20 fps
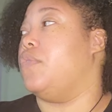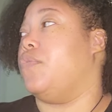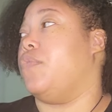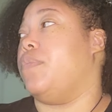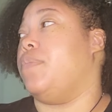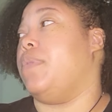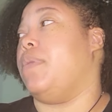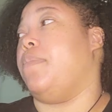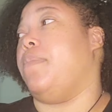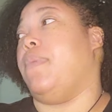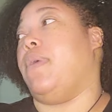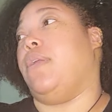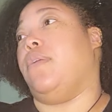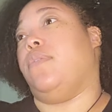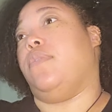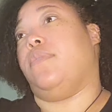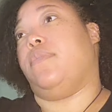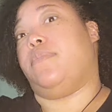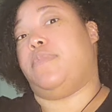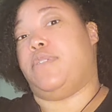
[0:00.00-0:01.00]
from the
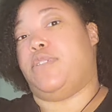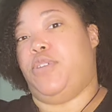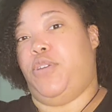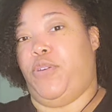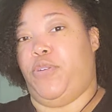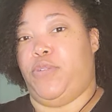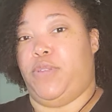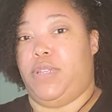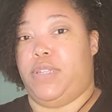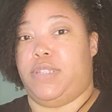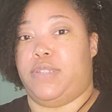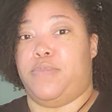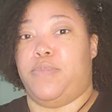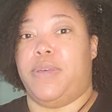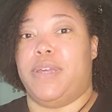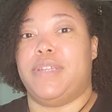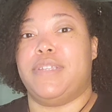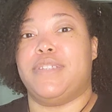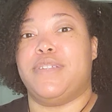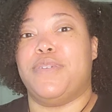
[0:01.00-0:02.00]
middle we turn this
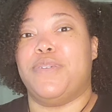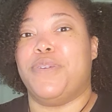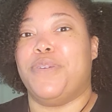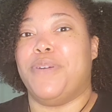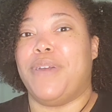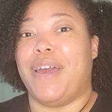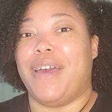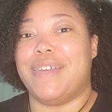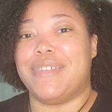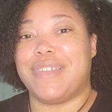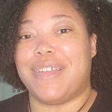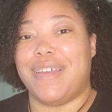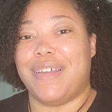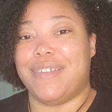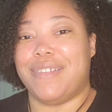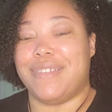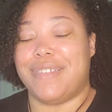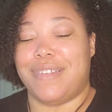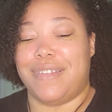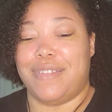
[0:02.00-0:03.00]
way so you guys
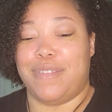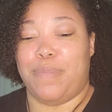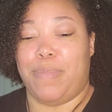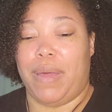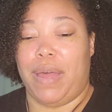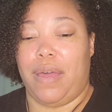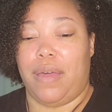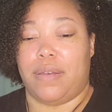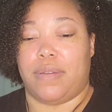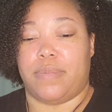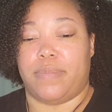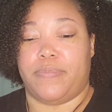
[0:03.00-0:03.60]
can't see the dot